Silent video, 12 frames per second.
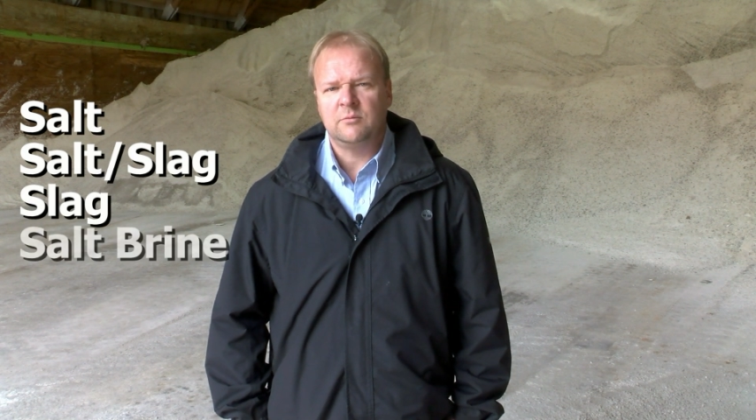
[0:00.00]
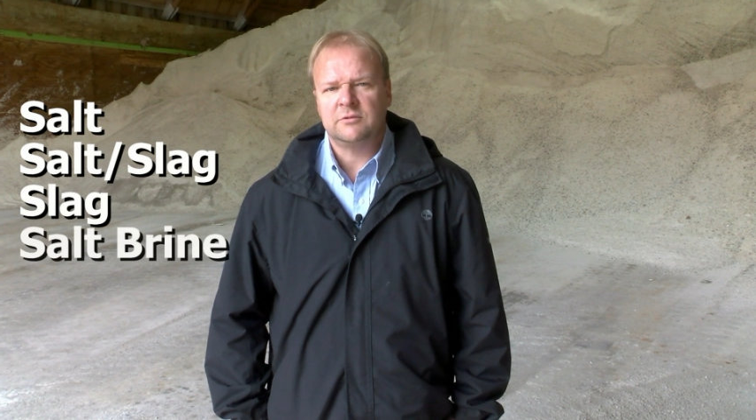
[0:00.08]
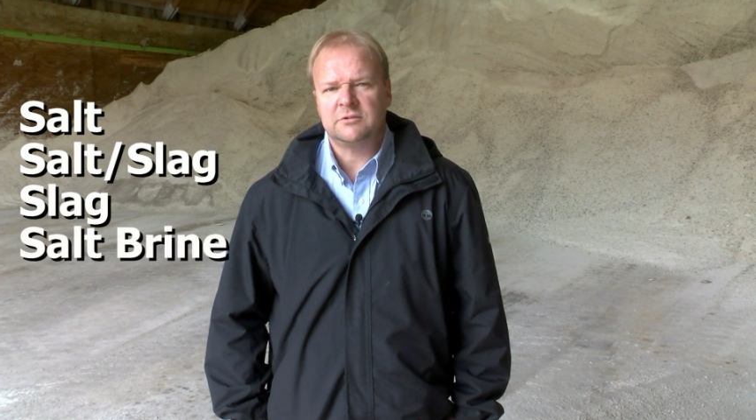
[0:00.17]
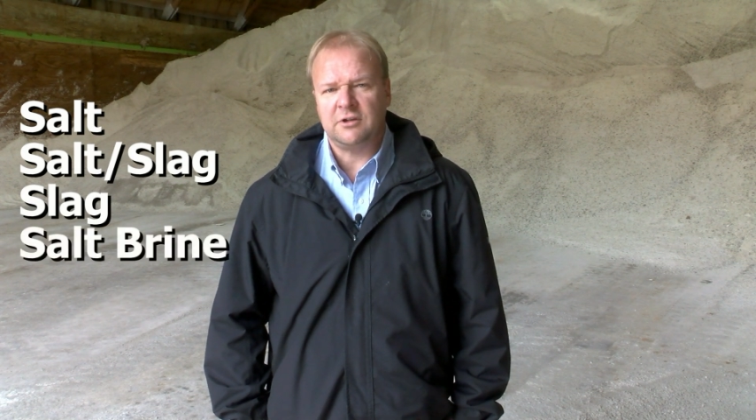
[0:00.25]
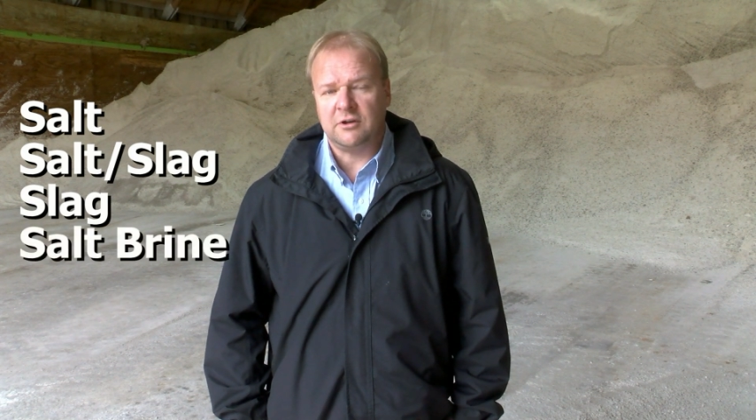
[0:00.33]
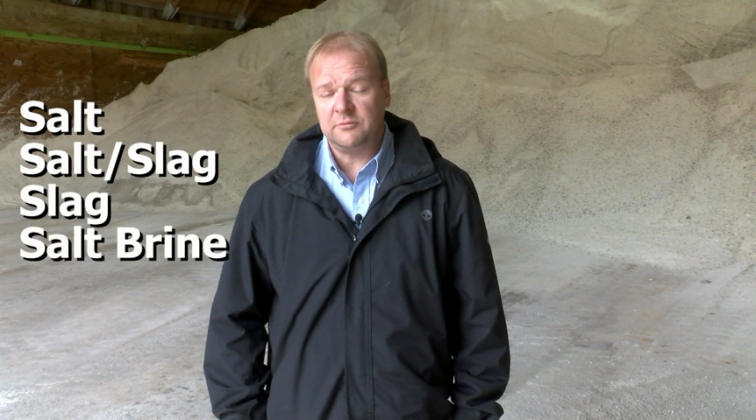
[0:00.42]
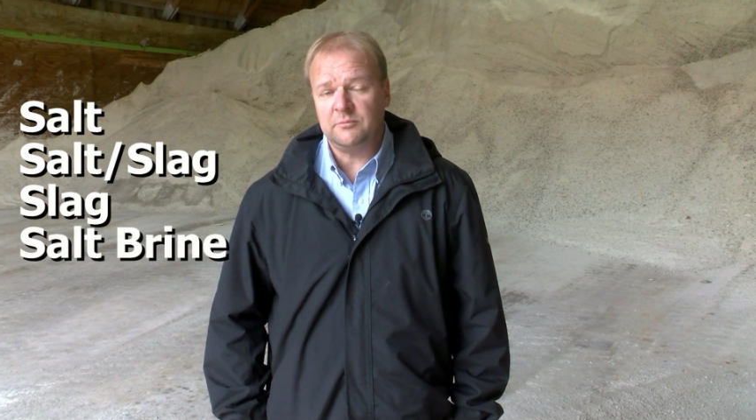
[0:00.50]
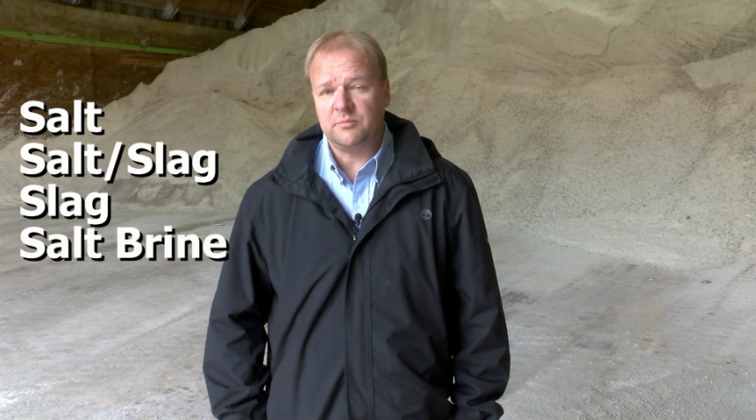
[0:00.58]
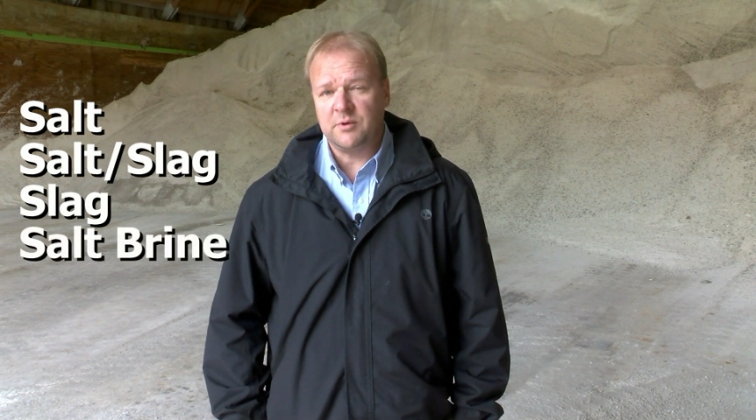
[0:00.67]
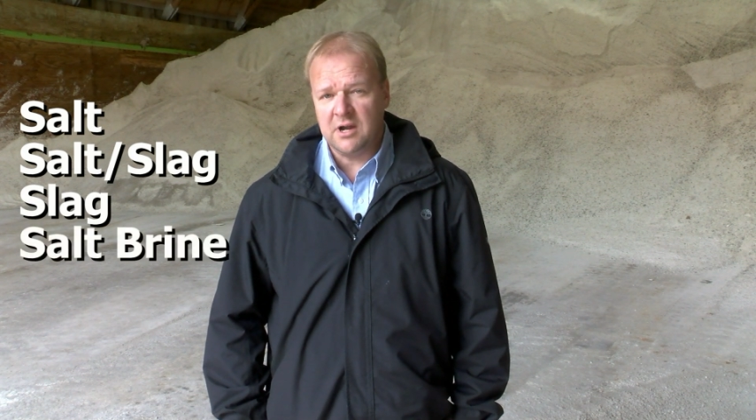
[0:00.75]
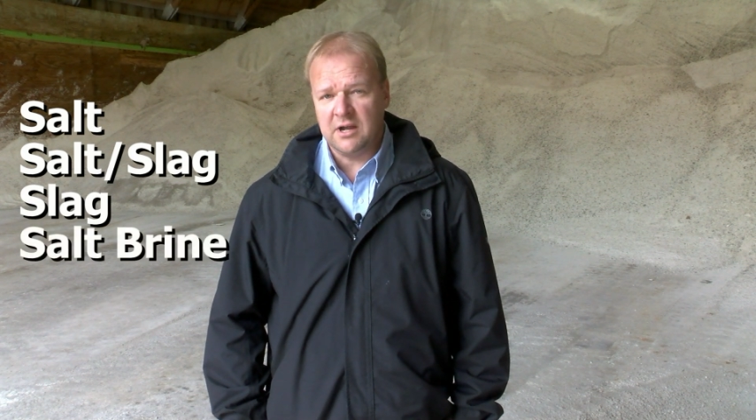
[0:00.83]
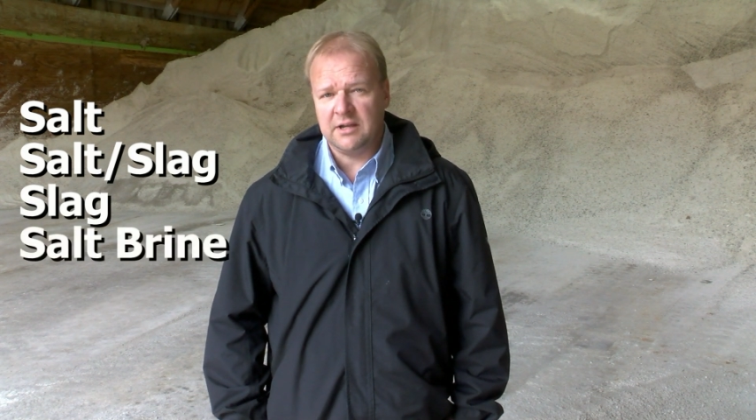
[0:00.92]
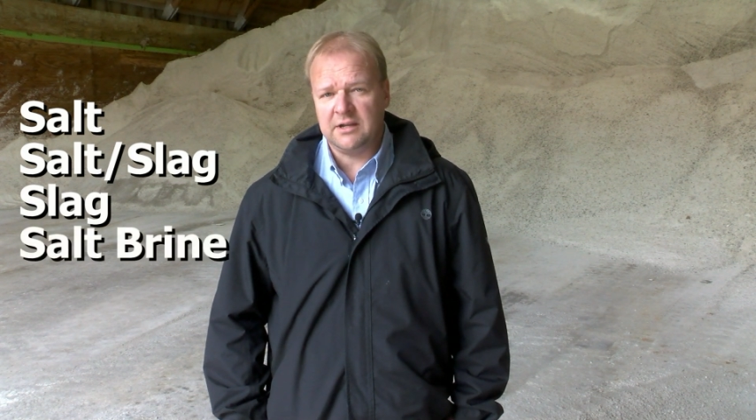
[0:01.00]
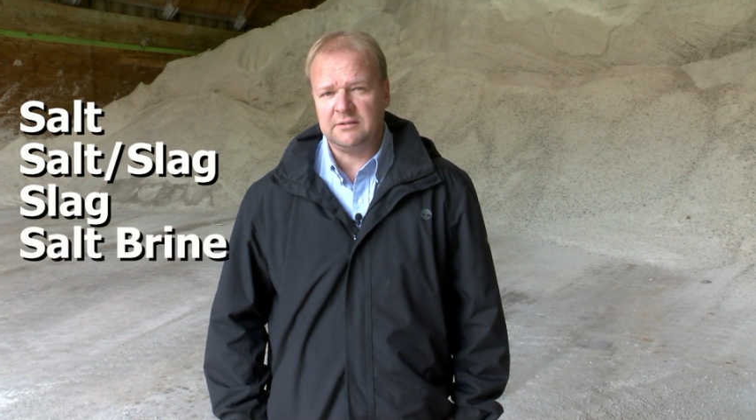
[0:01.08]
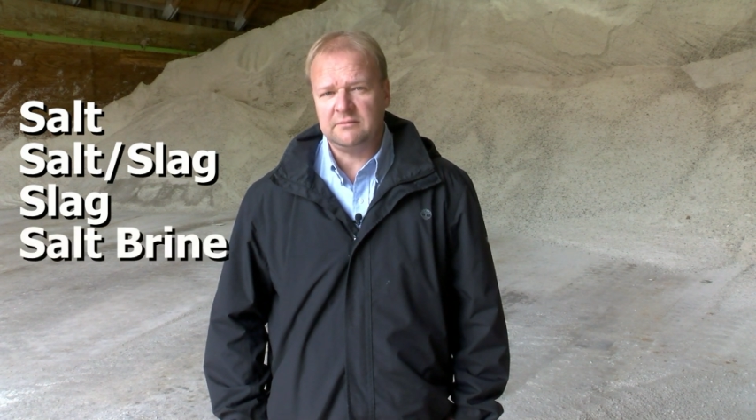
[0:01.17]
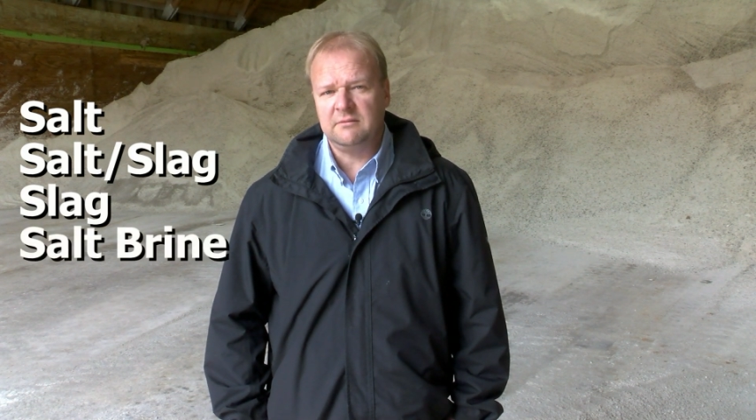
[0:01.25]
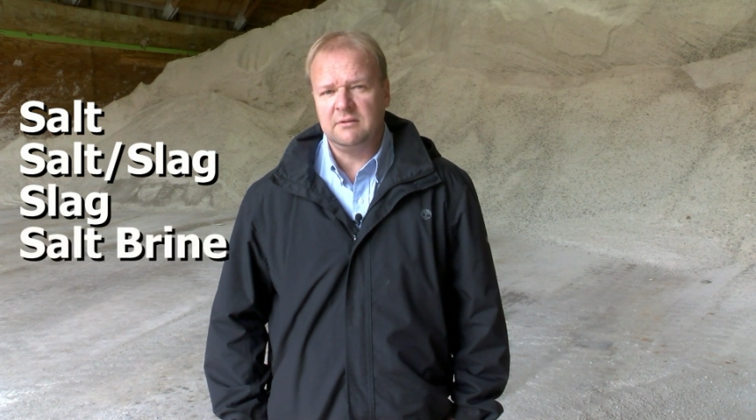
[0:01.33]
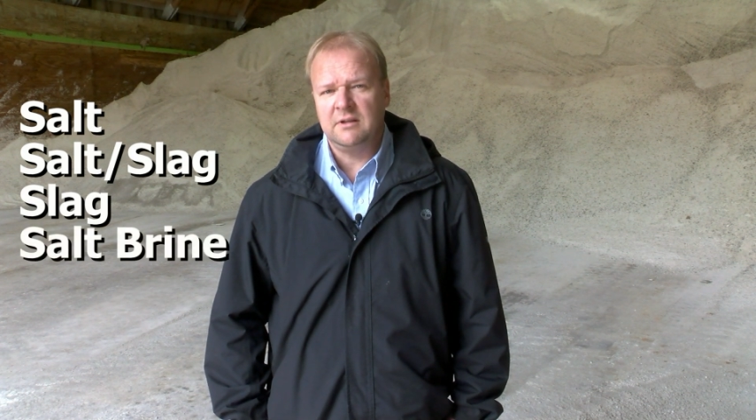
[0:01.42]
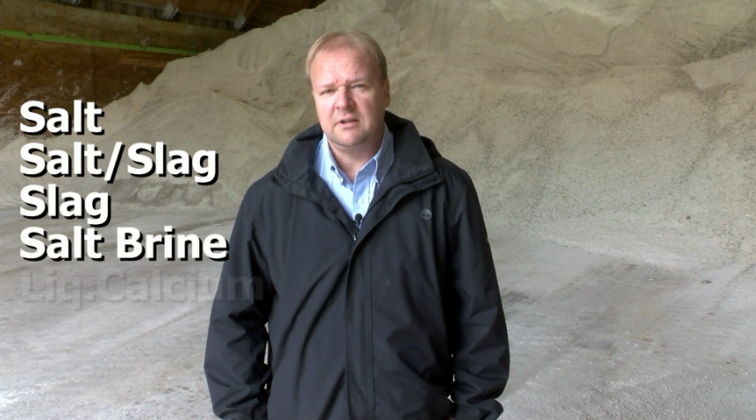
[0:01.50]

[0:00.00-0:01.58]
salt brine,